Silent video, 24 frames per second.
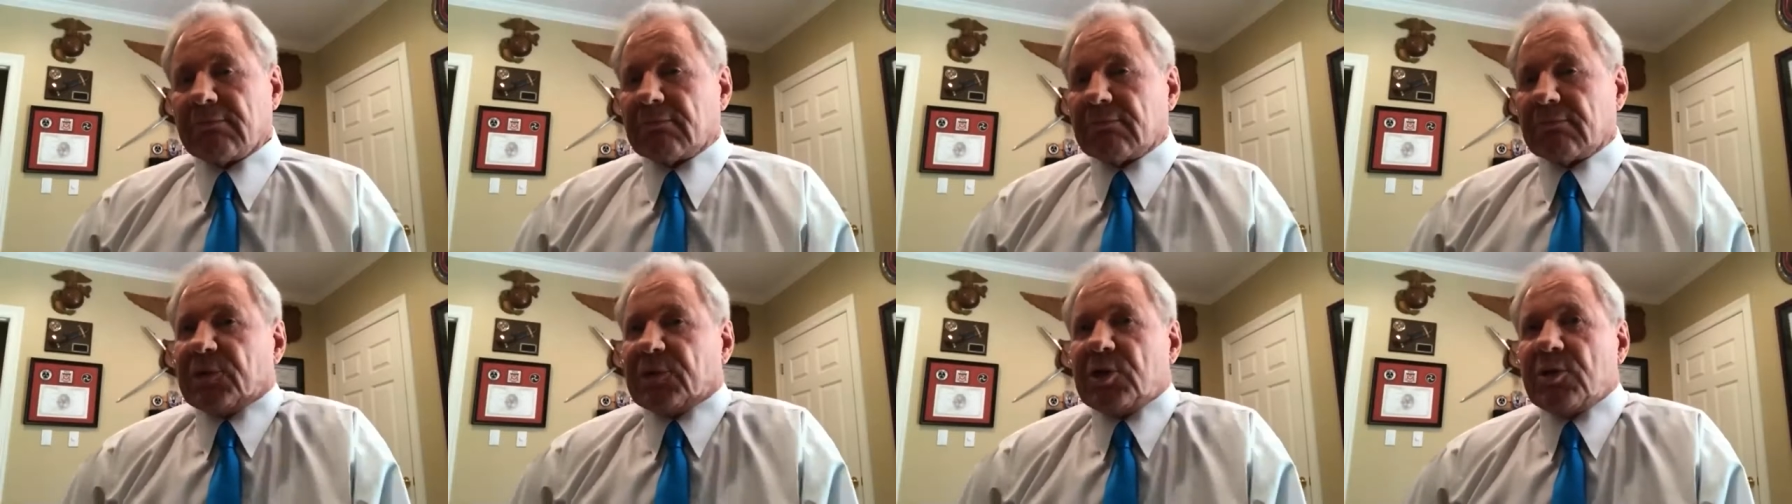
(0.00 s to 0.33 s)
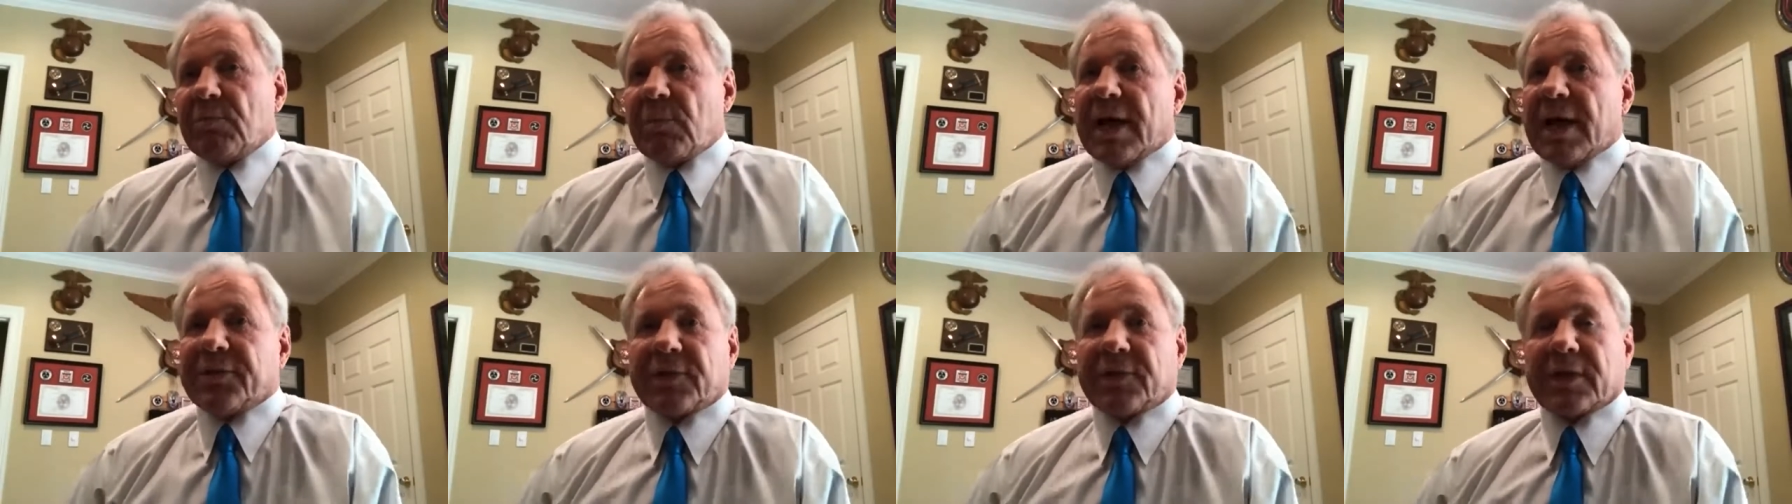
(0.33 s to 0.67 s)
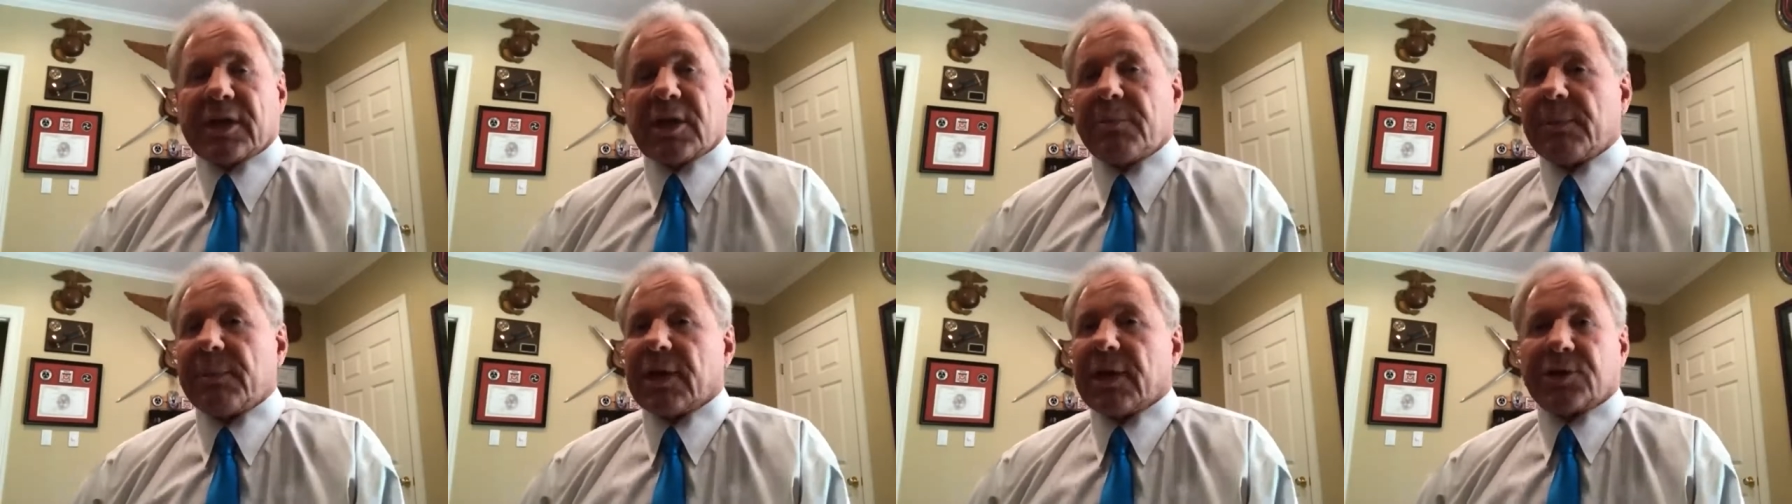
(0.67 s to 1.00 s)
you might
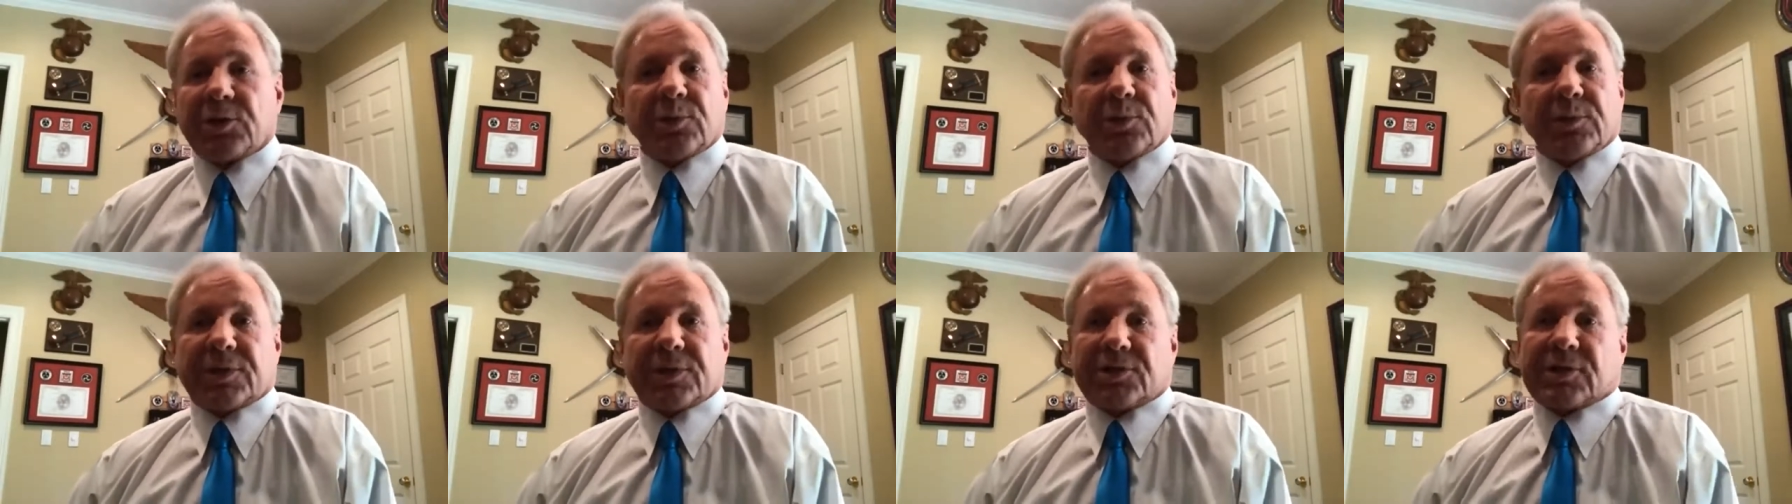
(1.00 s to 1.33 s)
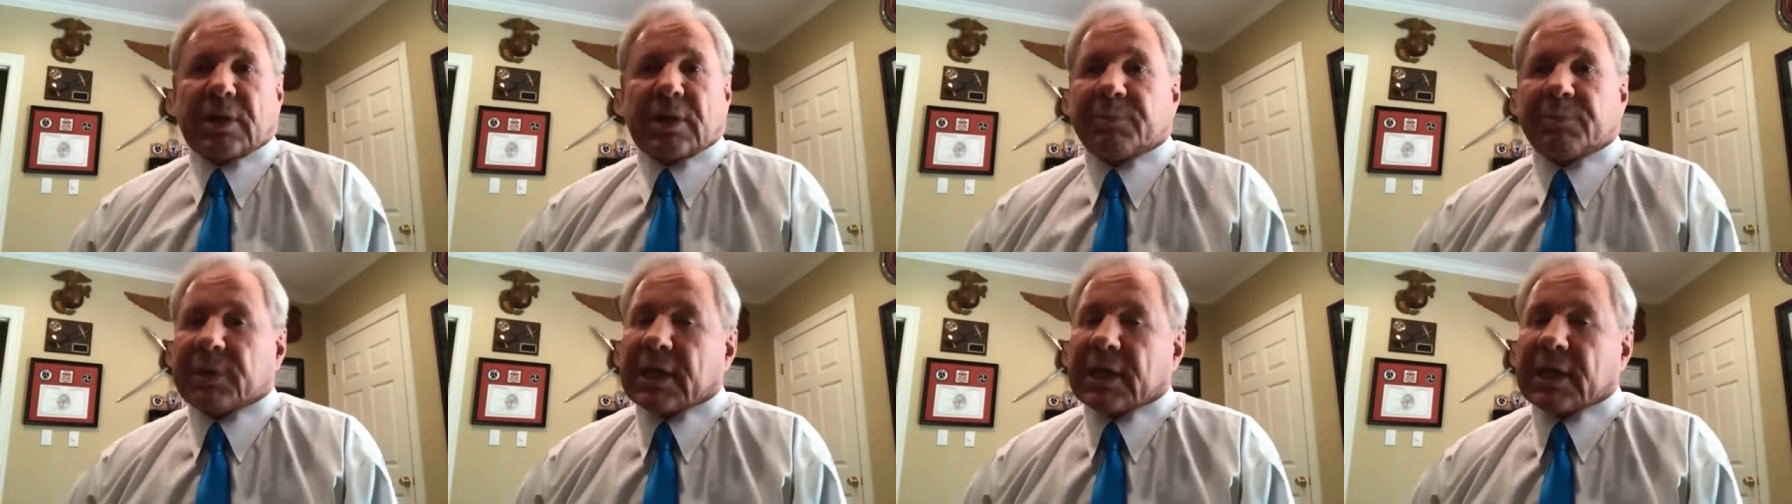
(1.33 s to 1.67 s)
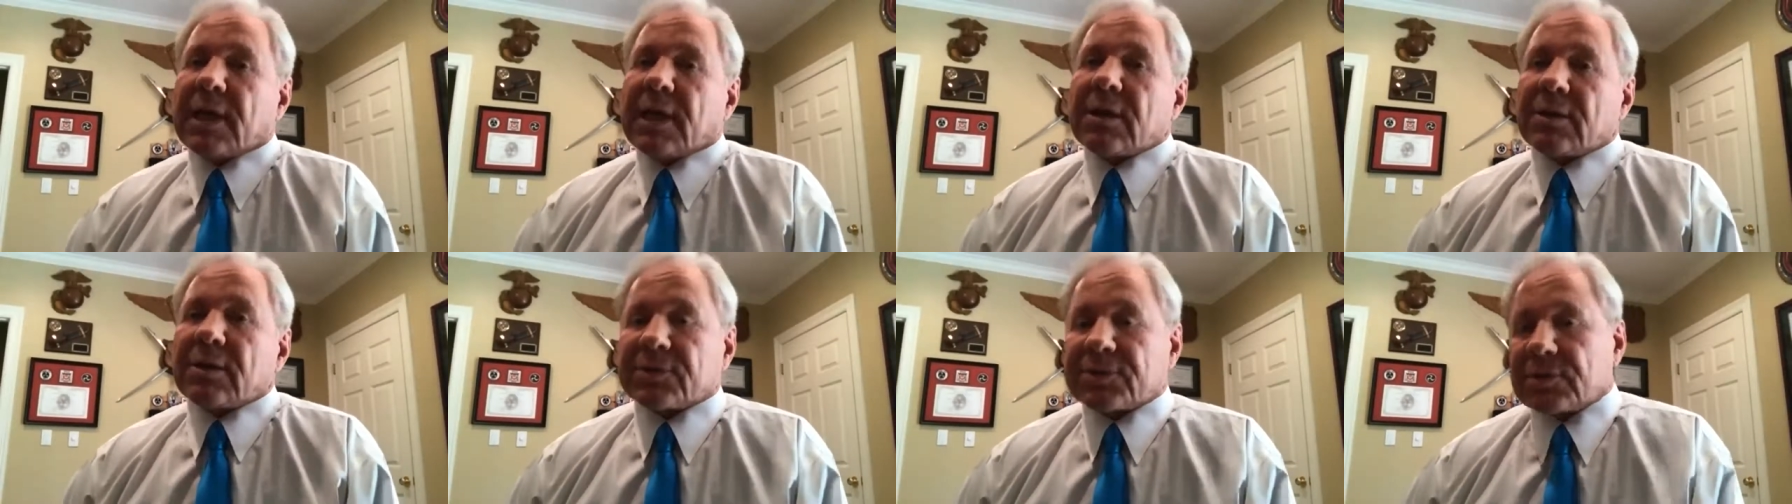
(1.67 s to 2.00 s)
think about doing something
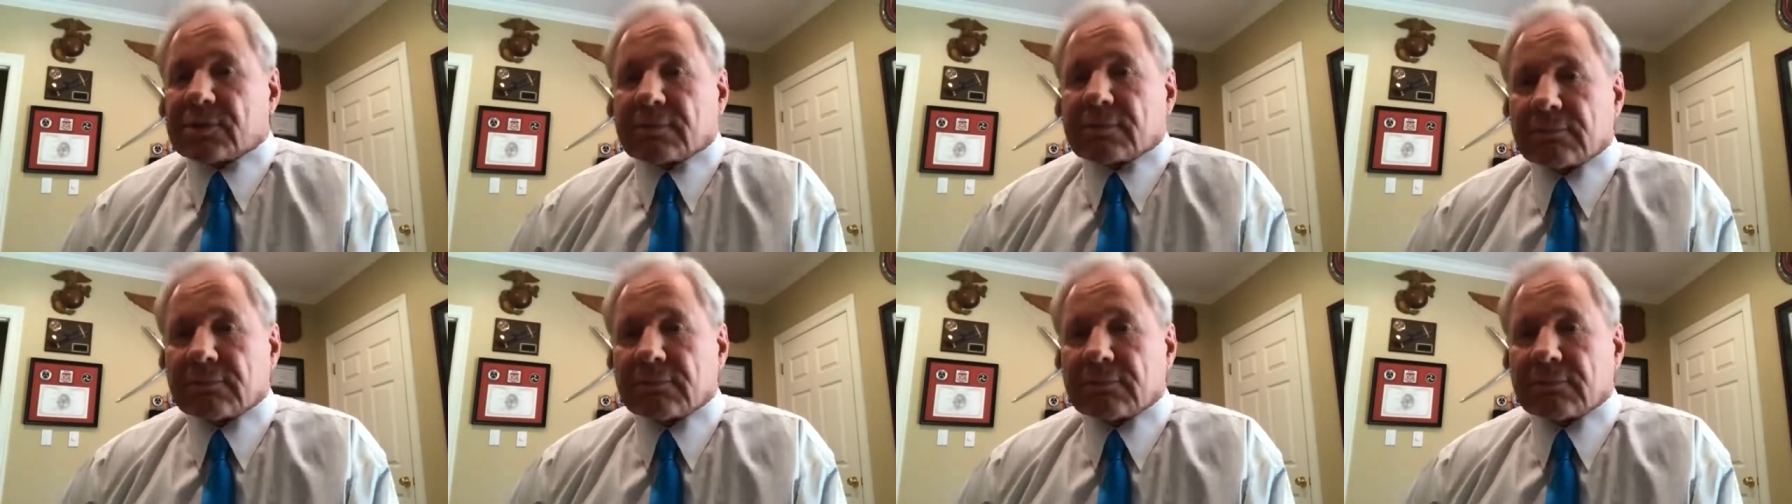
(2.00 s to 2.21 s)
else.